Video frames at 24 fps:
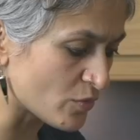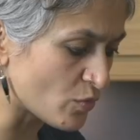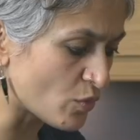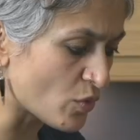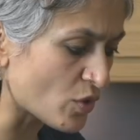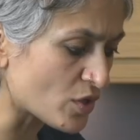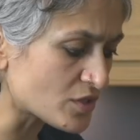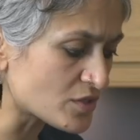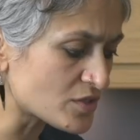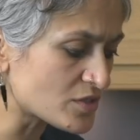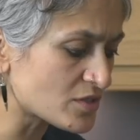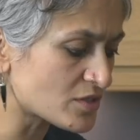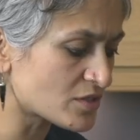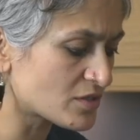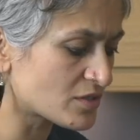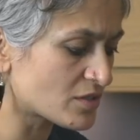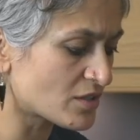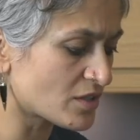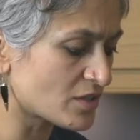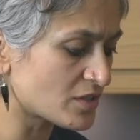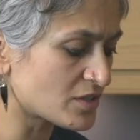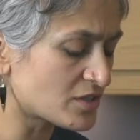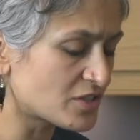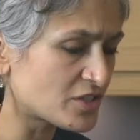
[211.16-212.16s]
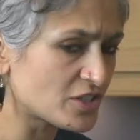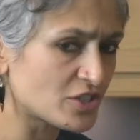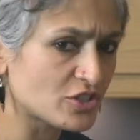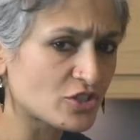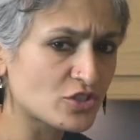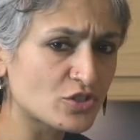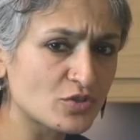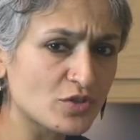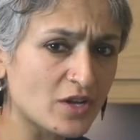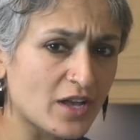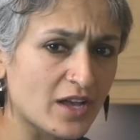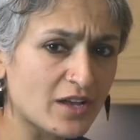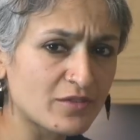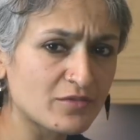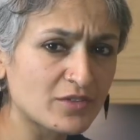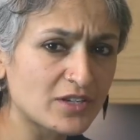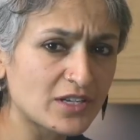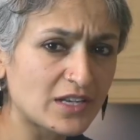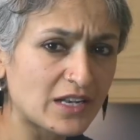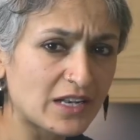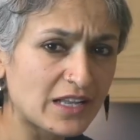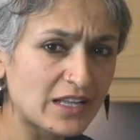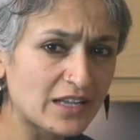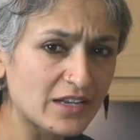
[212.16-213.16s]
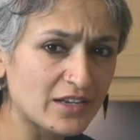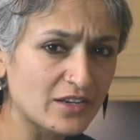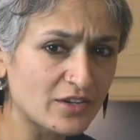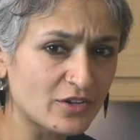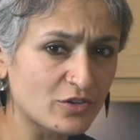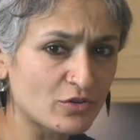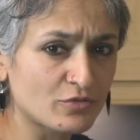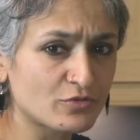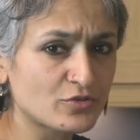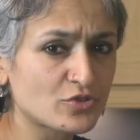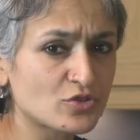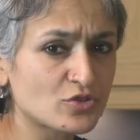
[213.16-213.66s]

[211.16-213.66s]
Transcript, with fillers: want the dish to have a layer of